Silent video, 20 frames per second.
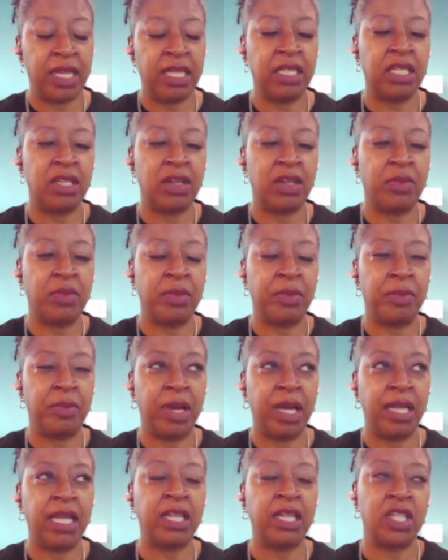so
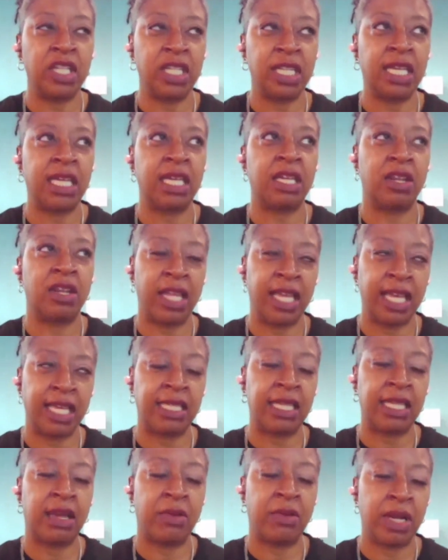initially, like I
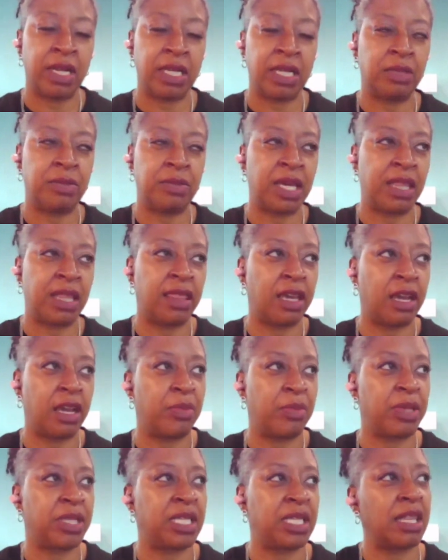said, I wanted to be a
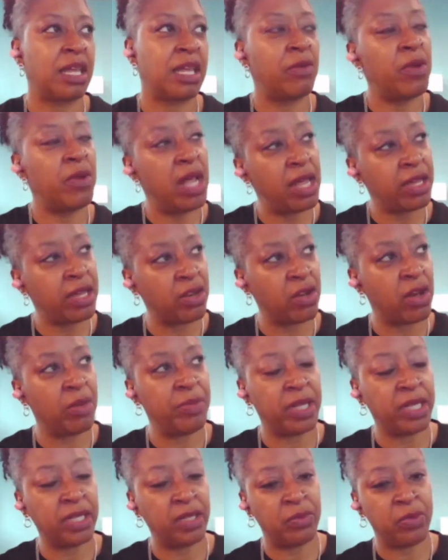therapist. I thought, well, I'll
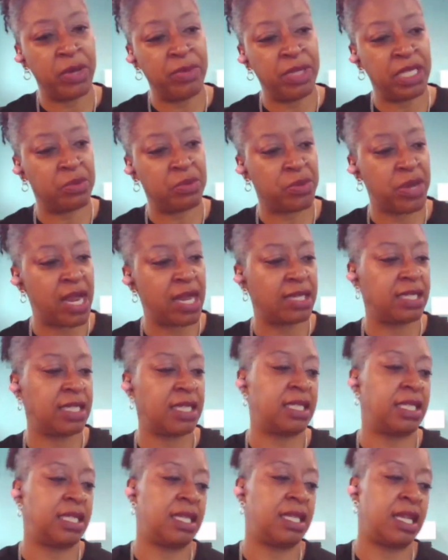build a women's
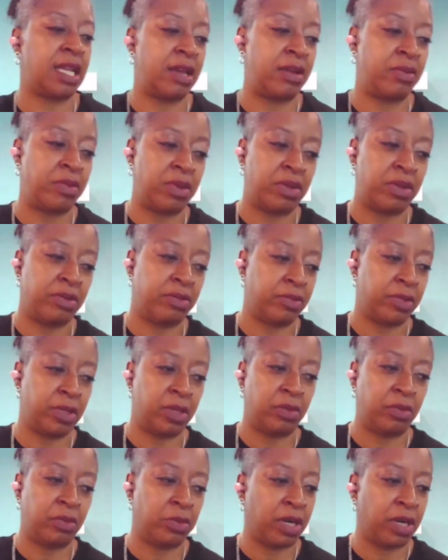practice, and I will
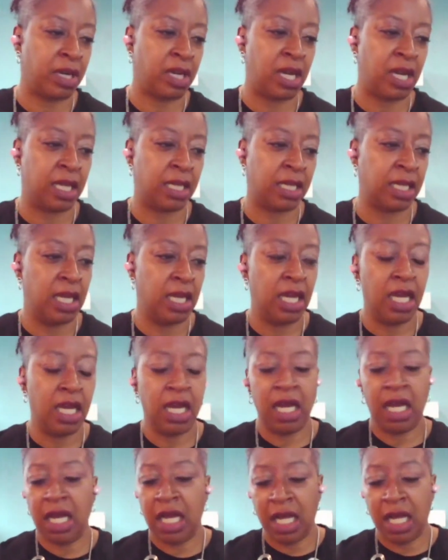work on,
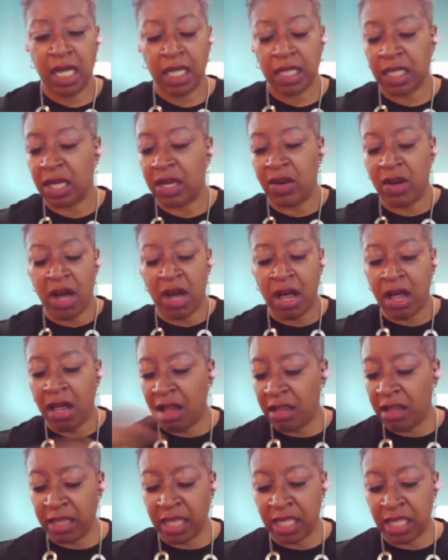
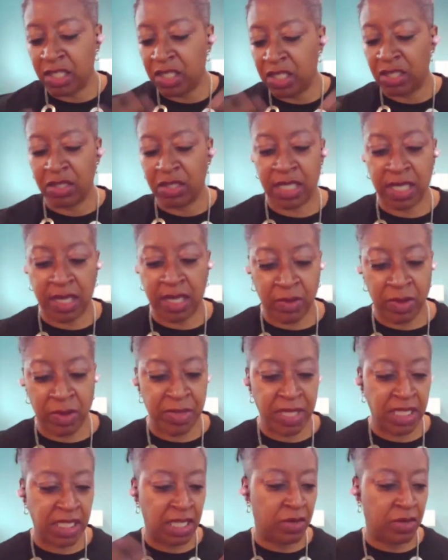all the issues that
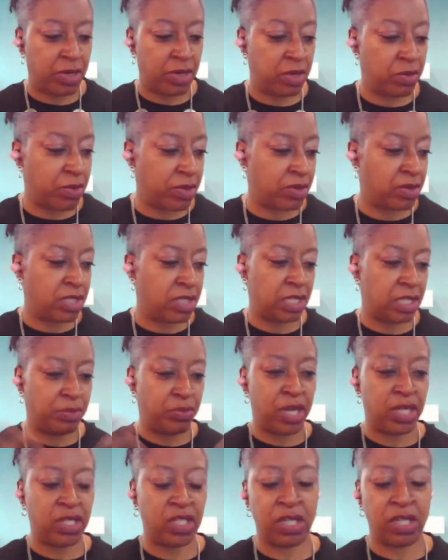women deal with, whether it's
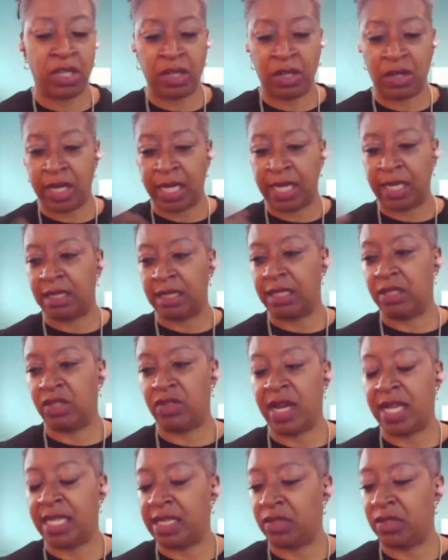depression or
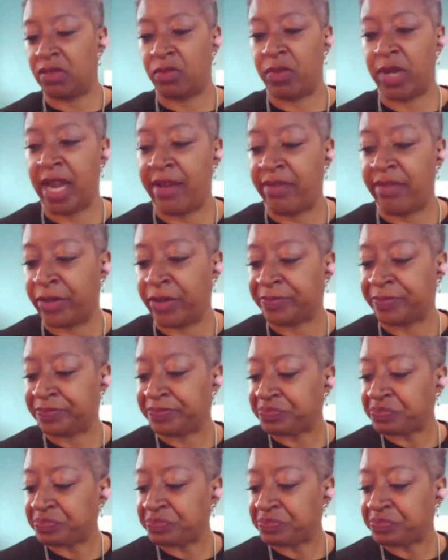stress, whatever.